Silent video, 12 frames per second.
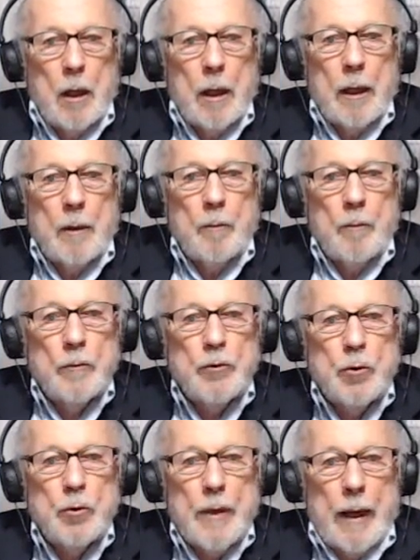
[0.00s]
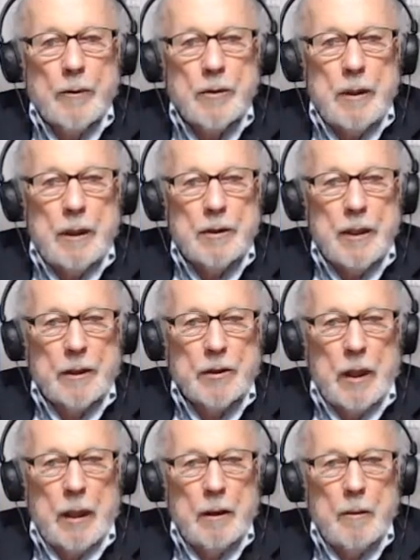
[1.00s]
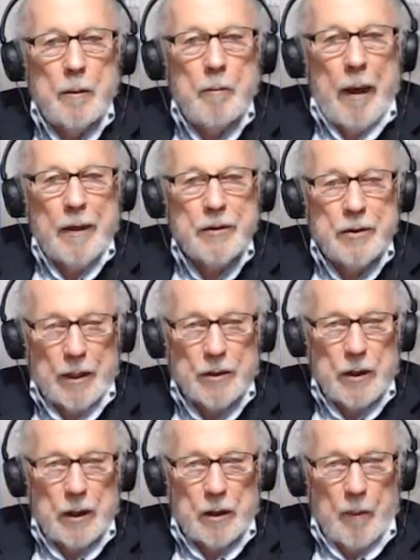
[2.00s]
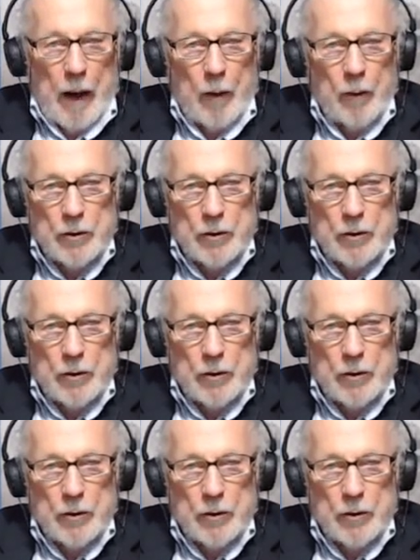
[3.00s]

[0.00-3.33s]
in 2016, May 6th, it came out.